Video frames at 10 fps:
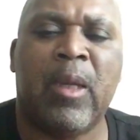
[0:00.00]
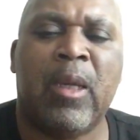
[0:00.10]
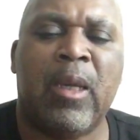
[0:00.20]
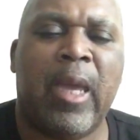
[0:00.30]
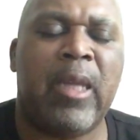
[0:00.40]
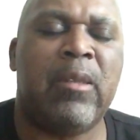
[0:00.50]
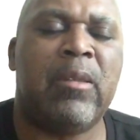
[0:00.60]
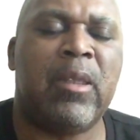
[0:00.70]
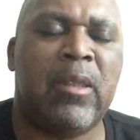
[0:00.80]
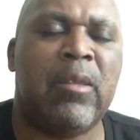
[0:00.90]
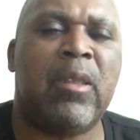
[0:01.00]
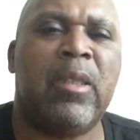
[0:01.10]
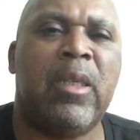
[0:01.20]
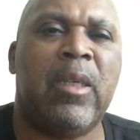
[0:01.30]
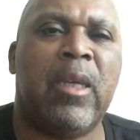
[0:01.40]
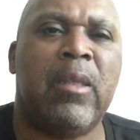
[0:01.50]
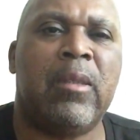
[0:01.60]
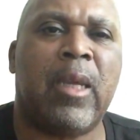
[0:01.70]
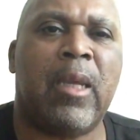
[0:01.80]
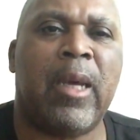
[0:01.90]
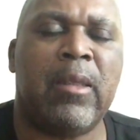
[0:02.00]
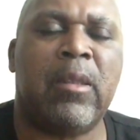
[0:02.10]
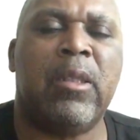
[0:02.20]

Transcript: and statistically and psychologically,